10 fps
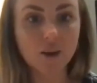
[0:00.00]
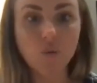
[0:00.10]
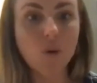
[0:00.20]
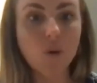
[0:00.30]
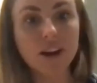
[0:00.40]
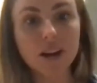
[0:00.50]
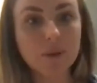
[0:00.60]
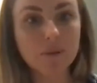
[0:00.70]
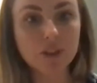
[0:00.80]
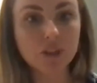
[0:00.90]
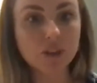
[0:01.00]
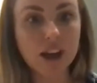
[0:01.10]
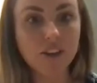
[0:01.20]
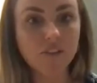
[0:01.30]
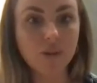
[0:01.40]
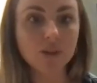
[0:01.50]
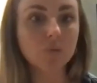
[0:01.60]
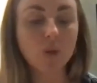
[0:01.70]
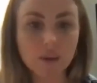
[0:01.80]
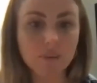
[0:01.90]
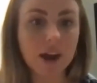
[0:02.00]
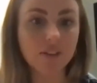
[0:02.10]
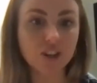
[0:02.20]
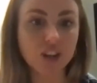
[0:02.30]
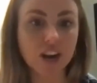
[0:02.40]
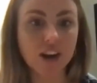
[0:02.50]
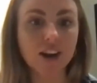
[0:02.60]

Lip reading: weren't going to be able to do that if I was working behind the chair.